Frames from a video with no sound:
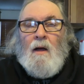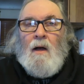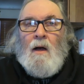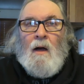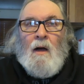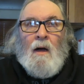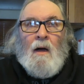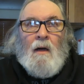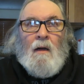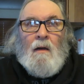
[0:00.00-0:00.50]

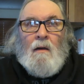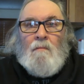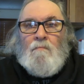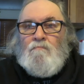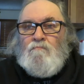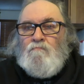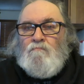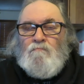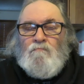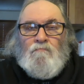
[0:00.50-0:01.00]
Uh,
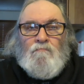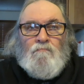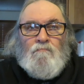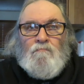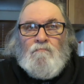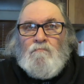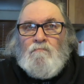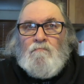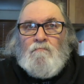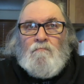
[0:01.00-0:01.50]

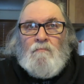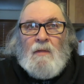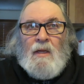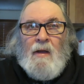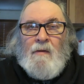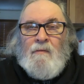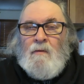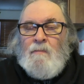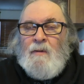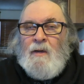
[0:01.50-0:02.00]

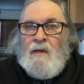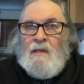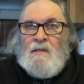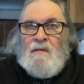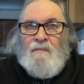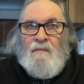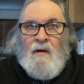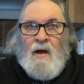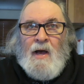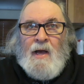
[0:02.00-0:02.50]

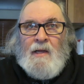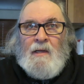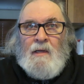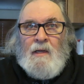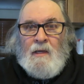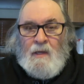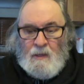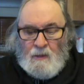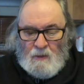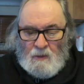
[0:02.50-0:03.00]
everybody's fine
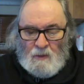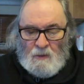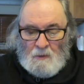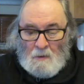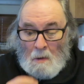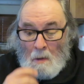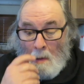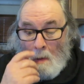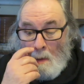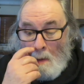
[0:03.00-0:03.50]

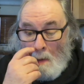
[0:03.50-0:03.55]
here